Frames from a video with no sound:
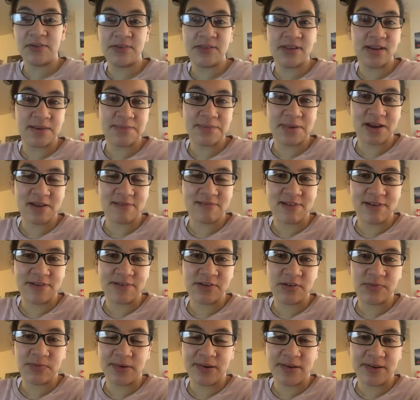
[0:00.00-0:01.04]
in the
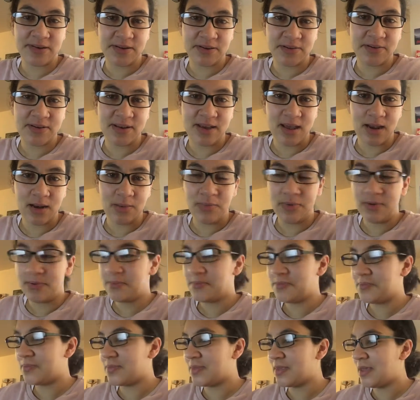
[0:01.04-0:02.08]
background, which don't help.
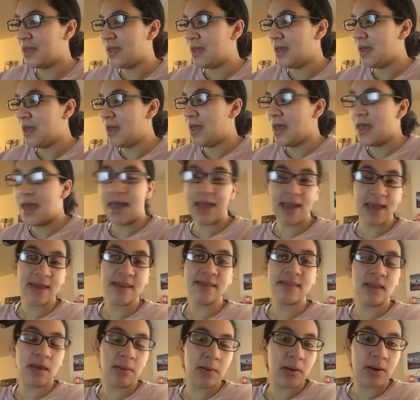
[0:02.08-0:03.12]

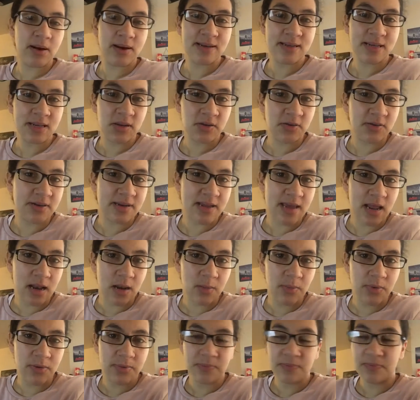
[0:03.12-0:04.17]
ASMR did not
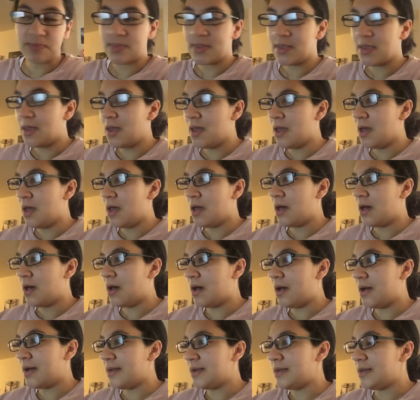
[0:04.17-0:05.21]
help.
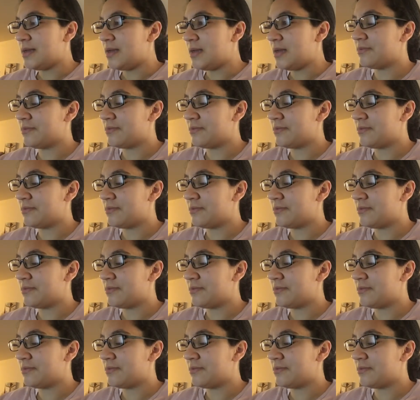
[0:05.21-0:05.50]
I...